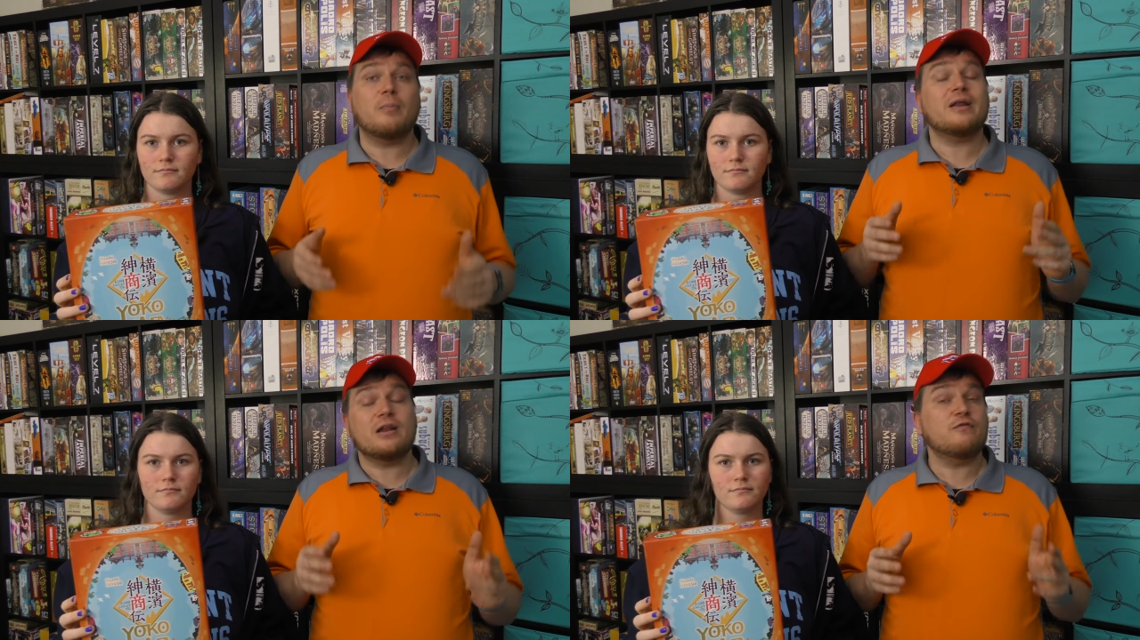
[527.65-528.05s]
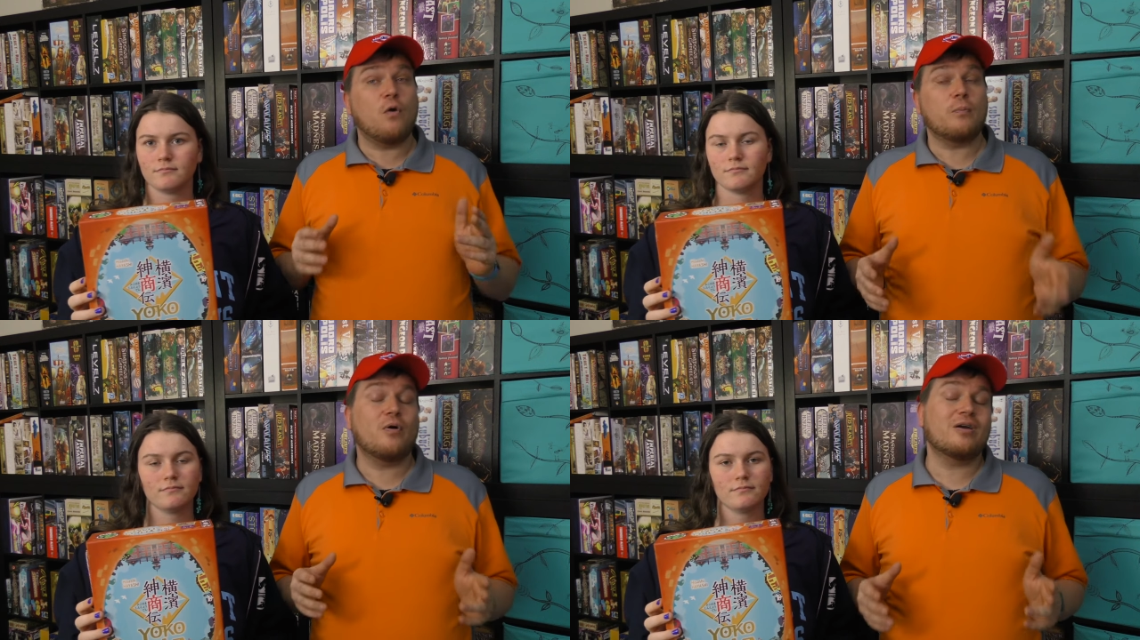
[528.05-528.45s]
Speaker 1: But in a
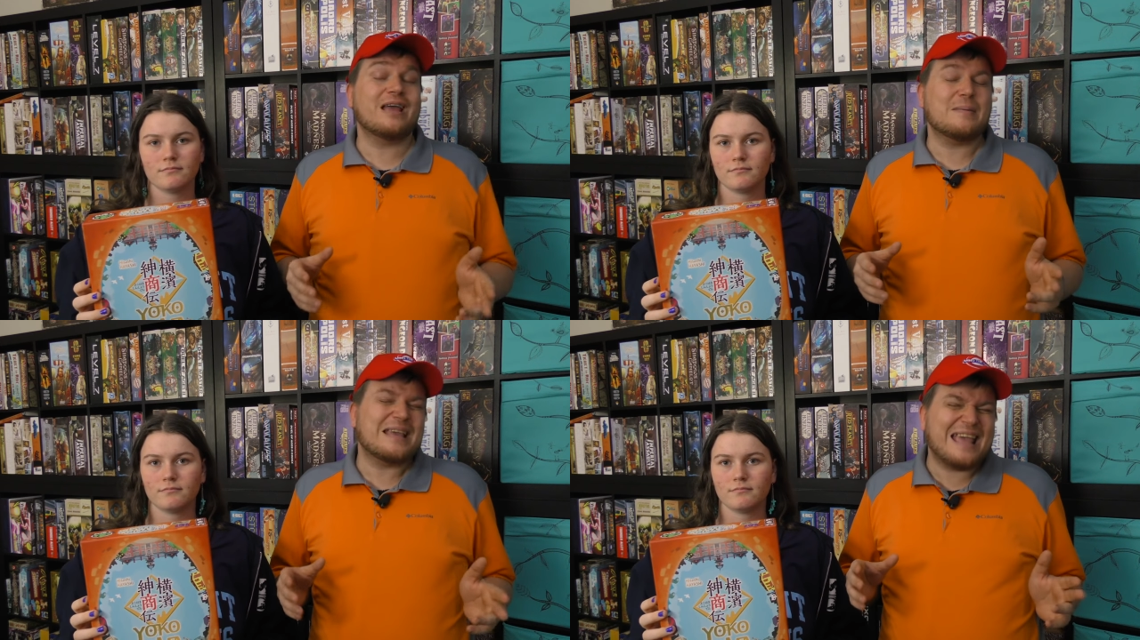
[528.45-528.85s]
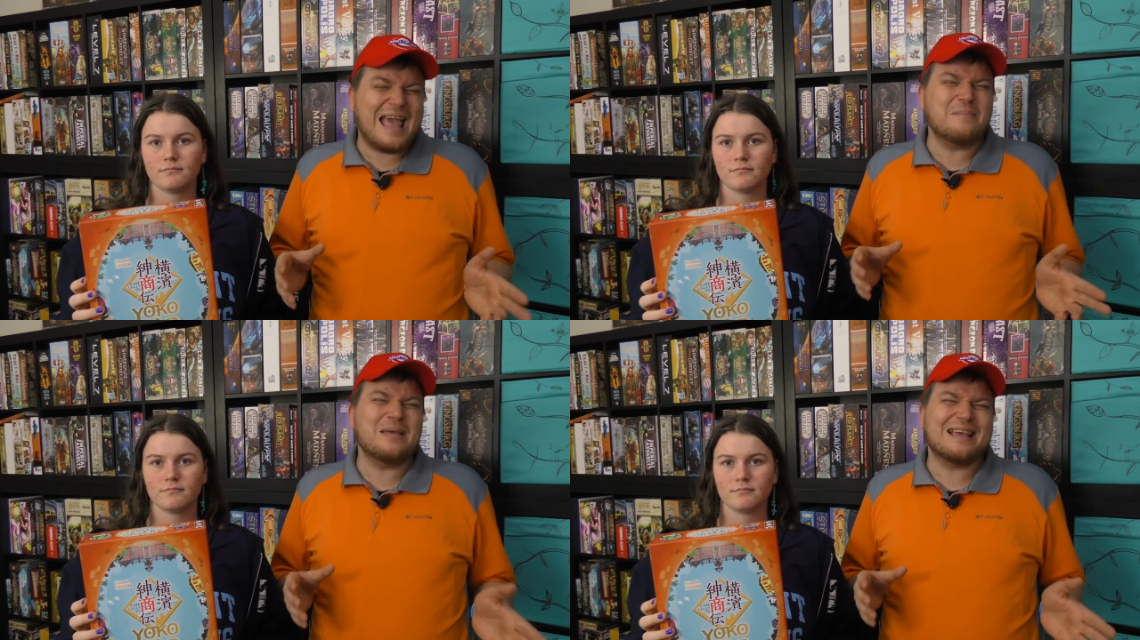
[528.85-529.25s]
four-player game, it
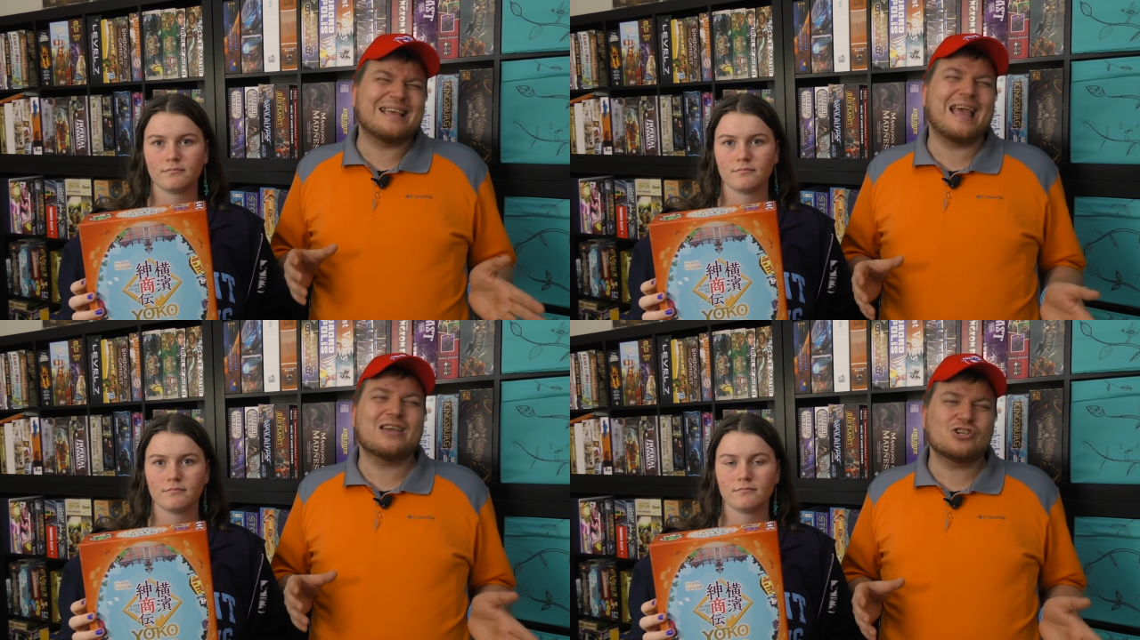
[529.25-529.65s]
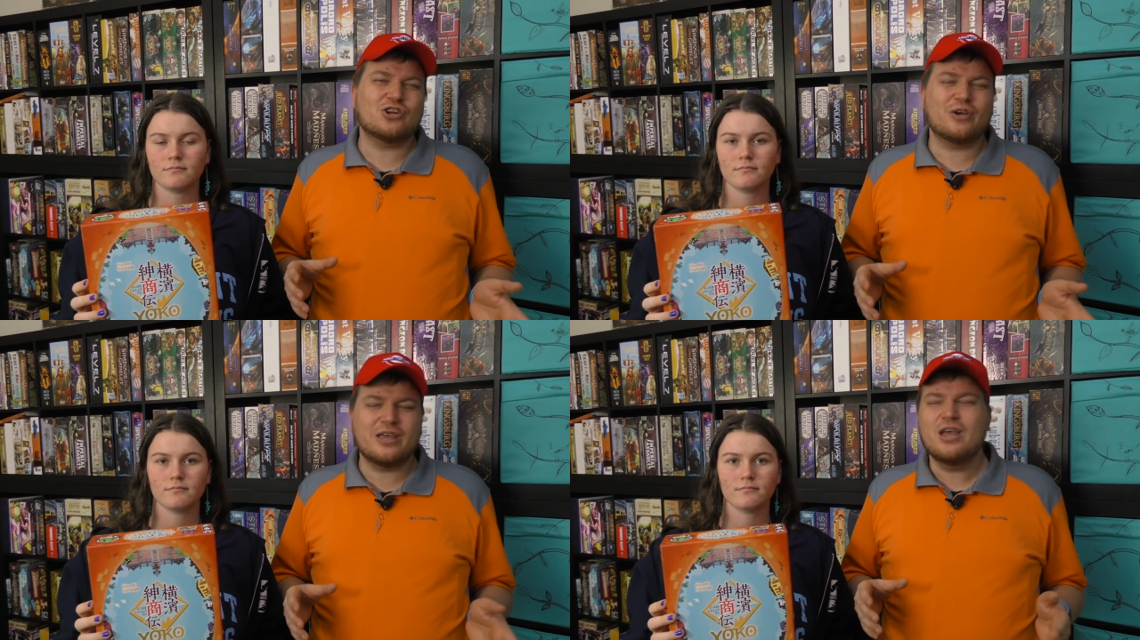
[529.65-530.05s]
can be
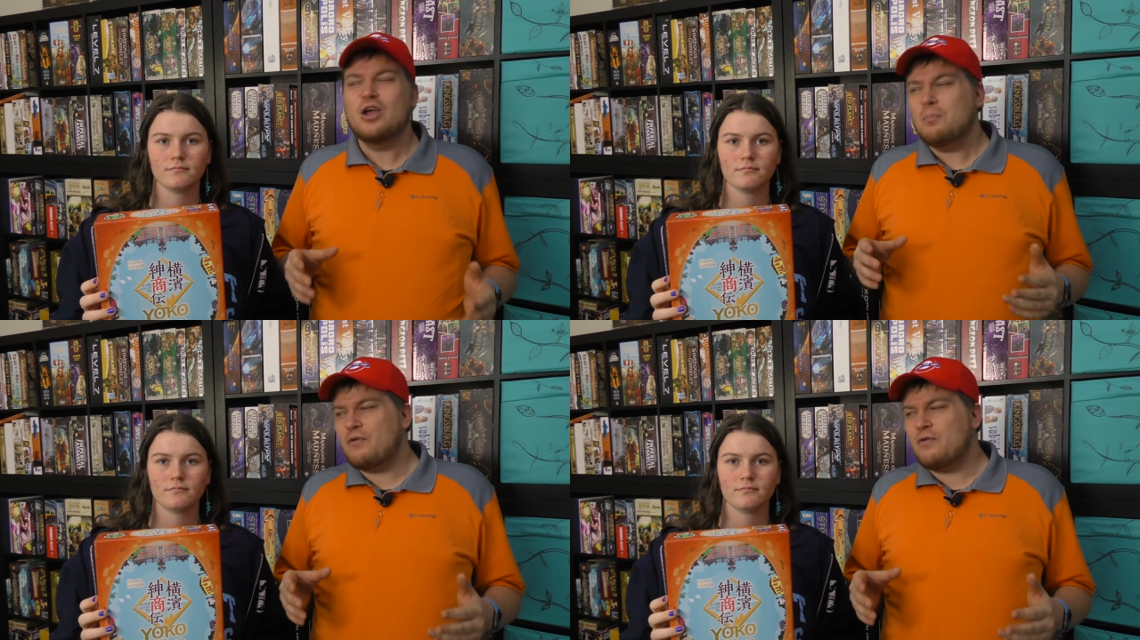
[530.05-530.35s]
occasionally.